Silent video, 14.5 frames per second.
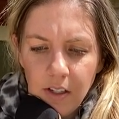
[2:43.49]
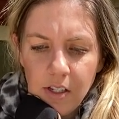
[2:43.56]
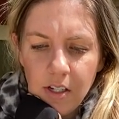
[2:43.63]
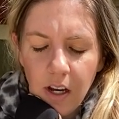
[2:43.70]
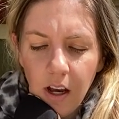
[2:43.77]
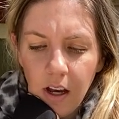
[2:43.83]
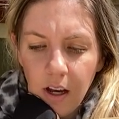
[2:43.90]

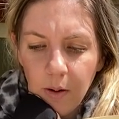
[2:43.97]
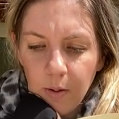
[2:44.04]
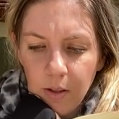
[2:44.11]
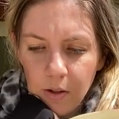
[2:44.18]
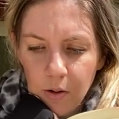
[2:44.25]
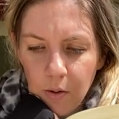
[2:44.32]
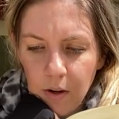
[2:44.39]
"Duh, we're
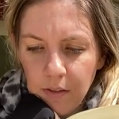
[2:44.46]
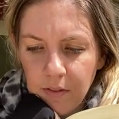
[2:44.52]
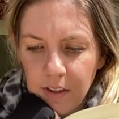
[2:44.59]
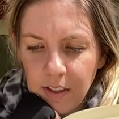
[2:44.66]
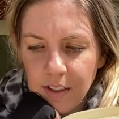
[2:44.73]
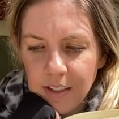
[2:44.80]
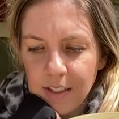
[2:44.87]
in the
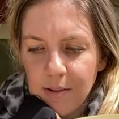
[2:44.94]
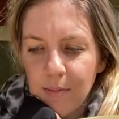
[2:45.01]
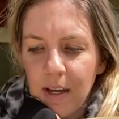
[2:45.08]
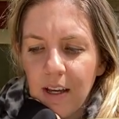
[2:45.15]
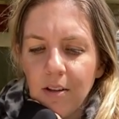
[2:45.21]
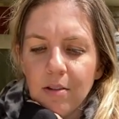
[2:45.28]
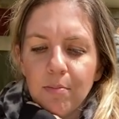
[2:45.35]
cornfields," said
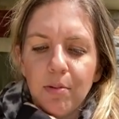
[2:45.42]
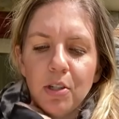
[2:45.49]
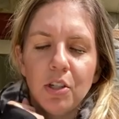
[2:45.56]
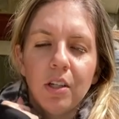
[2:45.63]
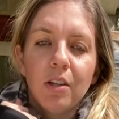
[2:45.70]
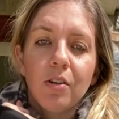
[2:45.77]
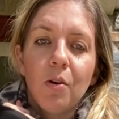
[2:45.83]
Miles,
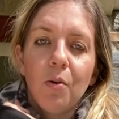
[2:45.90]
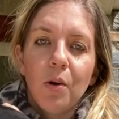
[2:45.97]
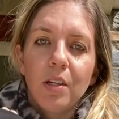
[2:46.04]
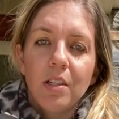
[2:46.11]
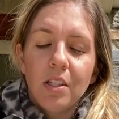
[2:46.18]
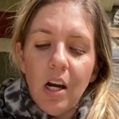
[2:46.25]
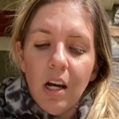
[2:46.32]
pushing a
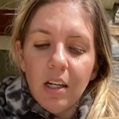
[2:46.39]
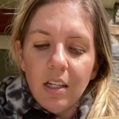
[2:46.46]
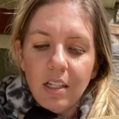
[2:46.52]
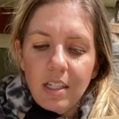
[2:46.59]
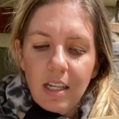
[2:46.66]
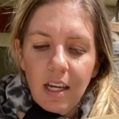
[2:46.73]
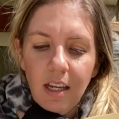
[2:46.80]
corn stalk
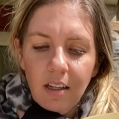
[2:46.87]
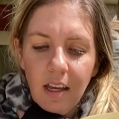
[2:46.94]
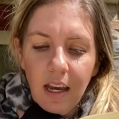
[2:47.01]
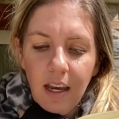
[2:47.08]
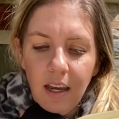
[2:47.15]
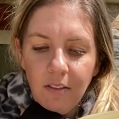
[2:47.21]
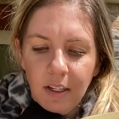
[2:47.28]
at
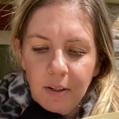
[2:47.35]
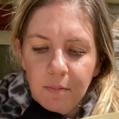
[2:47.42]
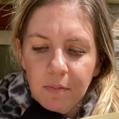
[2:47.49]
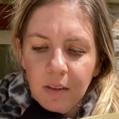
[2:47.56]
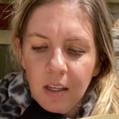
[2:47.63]
Henry.